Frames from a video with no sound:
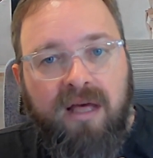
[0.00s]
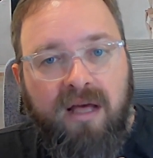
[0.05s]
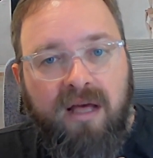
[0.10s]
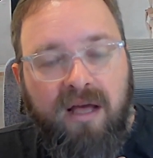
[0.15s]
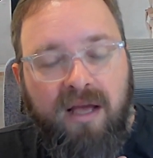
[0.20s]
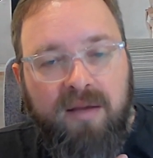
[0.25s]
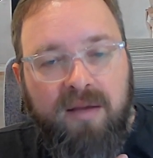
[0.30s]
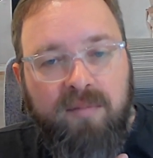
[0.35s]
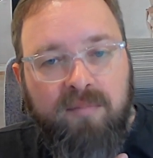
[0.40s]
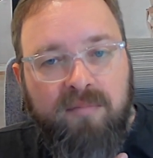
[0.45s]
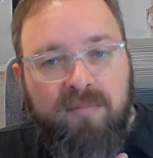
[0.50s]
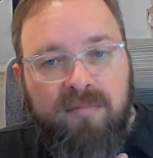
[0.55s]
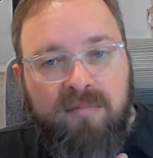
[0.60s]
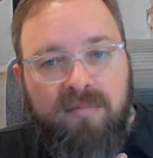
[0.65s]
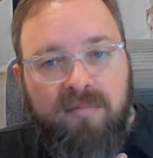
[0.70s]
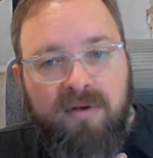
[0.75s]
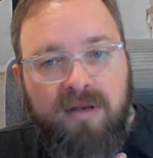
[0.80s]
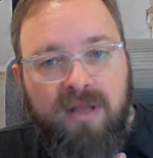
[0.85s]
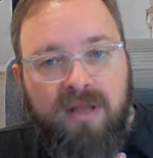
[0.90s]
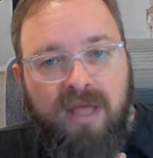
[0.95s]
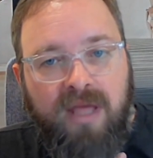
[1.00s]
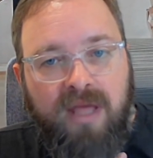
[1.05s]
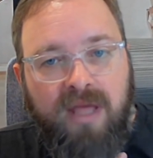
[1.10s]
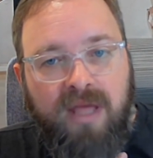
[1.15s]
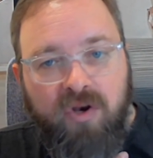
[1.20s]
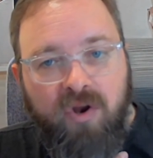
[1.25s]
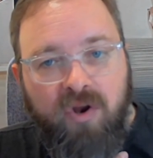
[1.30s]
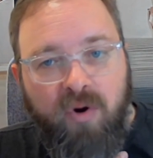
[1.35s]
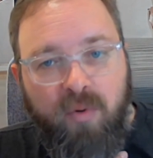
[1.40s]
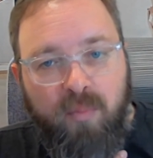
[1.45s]
I'm at
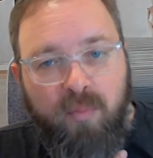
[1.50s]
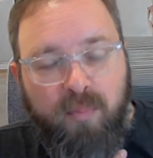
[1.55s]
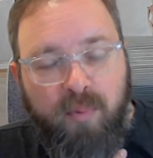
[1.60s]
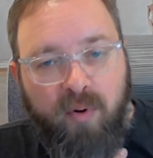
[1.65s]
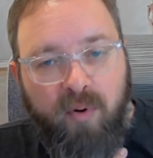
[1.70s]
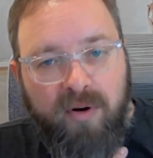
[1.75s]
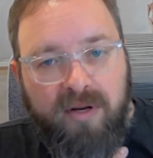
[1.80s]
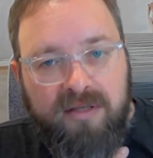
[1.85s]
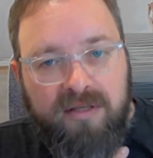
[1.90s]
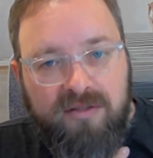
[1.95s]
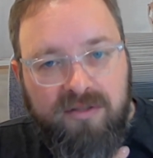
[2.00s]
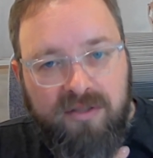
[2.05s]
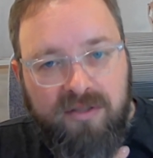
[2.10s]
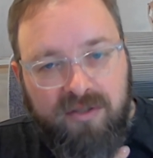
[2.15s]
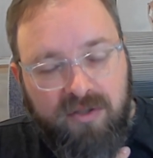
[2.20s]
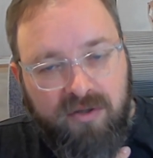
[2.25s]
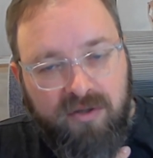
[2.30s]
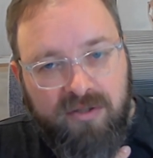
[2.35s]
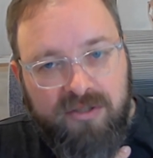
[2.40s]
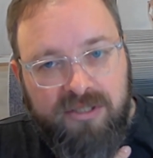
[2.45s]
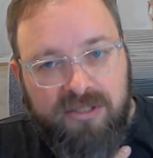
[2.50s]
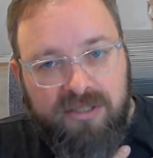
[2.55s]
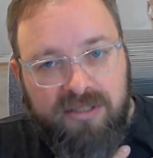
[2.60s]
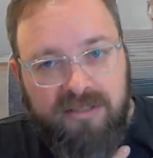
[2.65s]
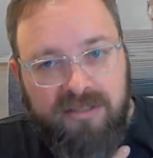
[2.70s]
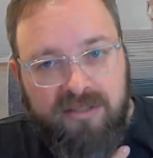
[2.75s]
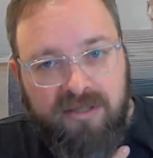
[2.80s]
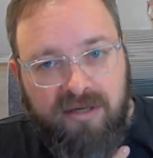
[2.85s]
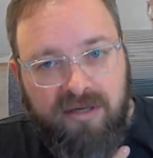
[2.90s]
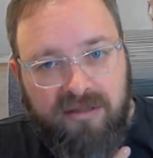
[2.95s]
no point encouraging
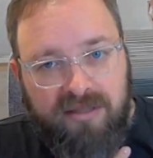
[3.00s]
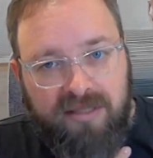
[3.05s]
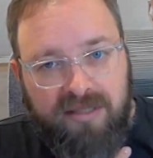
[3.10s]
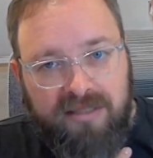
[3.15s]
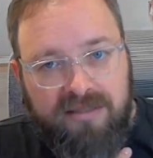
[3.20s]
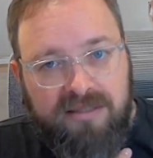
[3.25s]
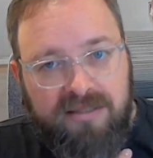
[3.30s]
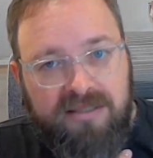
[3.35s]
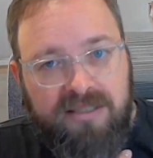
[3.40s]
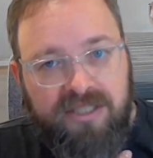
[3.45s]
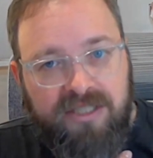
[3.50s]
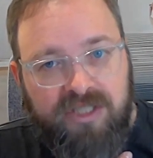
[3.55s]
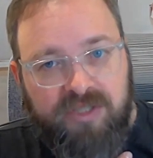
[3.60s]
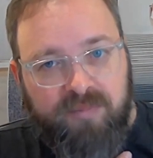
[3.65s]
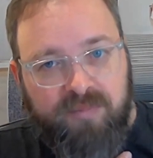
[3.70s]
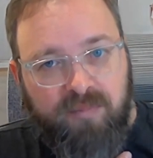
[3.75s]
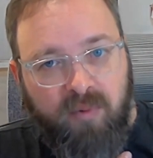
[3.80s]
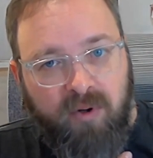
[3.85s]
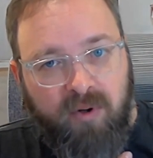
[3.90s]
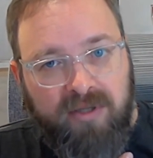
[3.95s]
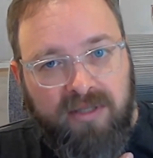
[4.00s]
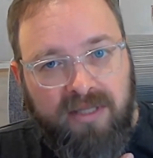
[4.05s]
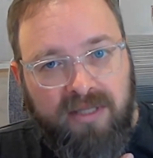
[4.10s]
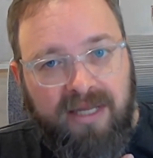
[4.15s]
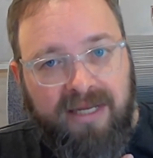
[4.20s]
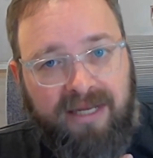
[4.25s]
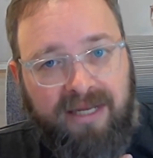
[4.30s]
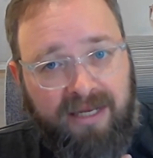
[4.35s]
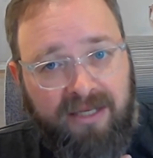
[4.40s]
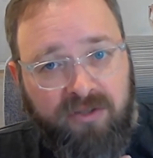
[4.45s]
this colleague to teach more
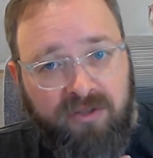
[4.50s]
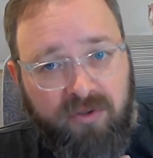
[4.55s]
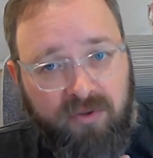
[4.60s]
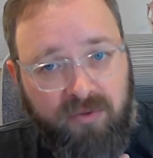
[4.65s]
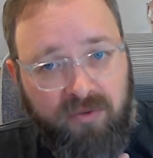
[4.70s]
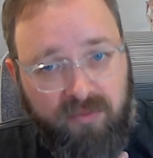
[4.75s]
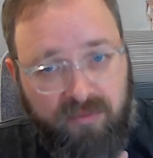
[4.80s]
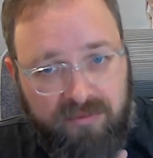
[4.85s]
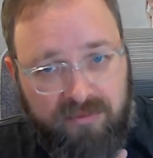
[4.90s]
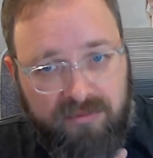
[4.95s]
like I do.